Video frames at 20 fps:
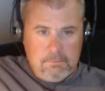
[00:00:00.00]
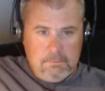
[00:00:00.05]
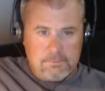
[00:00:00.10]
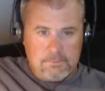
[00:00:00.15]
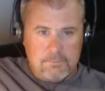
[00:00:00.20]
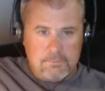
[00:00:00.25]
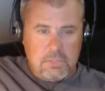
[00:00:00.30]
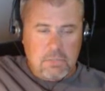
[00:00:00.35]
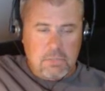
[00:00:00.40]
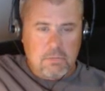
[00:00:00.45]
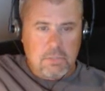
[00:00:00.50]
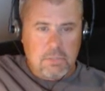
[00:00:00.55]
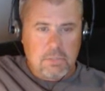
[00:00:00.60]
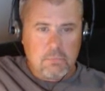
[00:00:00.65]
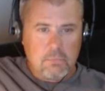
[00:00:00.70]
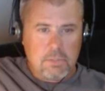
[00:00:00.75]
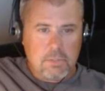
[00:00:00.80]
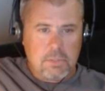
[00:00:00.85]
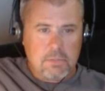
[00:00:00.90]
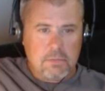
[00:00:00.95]
All right,
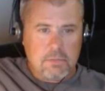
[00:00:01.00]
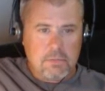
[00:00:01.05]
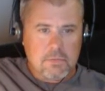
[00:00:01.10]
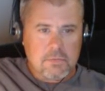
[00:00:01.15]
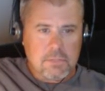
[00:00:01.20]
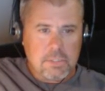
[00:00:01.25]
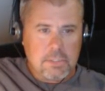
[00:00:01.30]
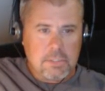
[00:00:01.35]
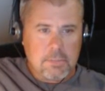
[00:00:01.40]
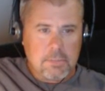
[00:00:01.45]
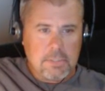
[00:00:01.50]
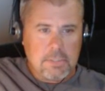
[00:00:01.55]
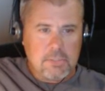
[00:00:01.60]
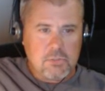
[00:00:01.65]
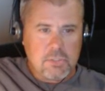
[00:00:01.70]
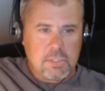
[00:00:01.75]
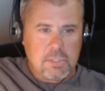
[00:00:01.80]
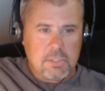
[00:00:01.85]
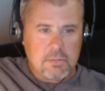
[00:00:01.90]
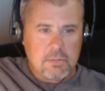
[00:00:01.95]
we stay on the main
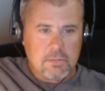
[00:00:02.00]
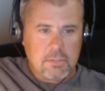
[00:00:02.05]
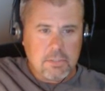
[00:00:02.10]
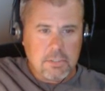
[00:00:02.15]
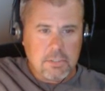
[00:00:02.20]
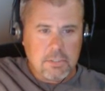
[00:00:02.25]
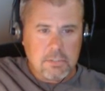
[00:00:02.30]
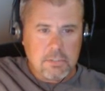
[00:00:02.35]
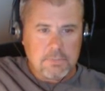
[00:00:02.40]
channel here.